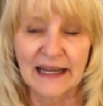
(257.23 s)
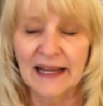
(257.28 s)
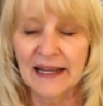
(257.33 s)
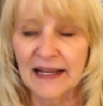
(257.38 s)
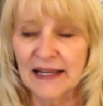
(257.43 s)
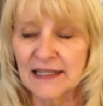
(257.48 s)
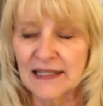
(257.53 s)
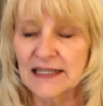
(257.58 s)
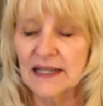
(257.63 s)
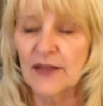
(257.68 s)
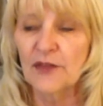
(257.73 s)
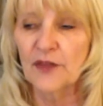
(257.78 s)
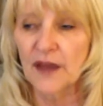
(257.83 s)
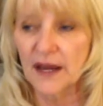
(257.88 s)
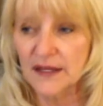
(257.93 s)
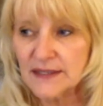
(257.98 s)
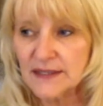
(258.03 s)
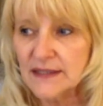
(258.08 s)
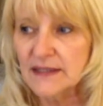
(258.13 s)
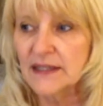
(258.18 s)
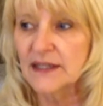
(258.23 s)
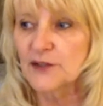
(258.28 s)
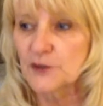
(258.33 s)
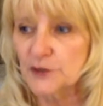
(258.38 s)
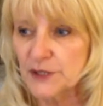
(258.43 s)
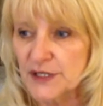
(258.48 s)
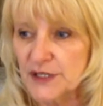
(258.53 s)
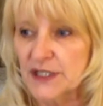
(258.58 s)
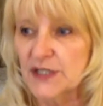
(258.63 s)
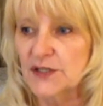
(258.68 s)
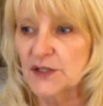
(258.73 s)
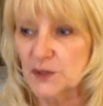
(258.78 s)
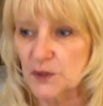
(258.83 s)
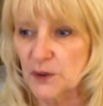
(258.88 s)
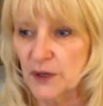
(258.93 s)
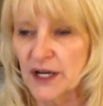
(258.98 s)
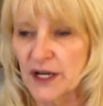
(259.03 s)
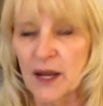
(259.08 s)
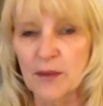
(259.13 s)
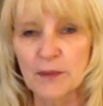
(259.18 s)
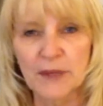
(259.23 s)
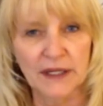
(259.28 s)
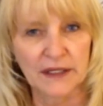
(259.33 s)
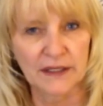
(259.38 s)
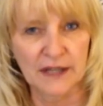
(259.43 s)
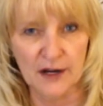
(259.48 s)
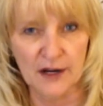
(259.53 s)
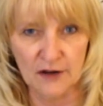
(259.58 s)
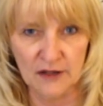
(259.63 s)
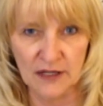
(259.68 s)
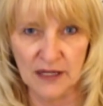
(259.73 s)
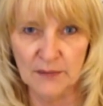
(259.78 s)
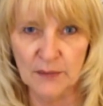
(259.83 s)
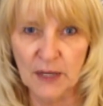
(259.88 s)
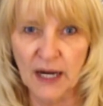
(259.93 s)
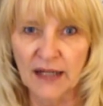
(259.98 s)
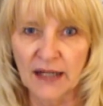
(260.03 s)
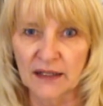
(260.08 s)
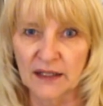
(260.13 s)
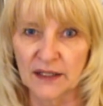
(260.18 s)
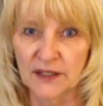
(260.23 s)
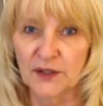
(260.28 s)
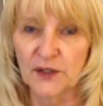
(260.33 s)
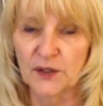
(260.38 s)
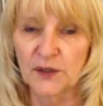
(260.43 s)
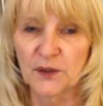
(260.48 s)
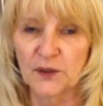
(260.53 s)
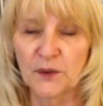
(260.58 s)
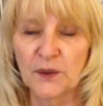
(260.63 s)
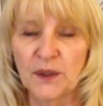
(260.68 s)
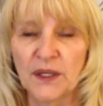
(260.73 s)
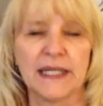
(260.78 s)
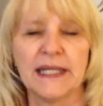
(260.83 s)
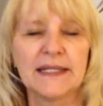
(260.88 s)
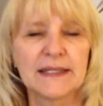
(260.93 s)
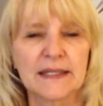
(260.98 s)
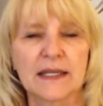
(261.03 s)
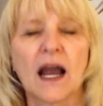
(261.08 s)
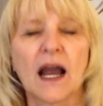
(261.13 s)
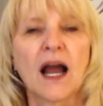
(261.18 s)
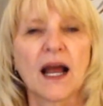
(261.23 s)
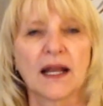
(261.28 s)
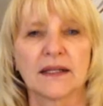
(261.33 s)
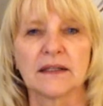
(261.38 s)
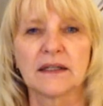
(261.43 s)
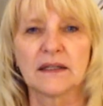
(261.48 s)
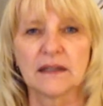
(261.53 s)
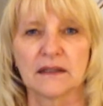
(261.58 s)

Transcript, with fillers: And that's an interesting story about an airline pilot who he's got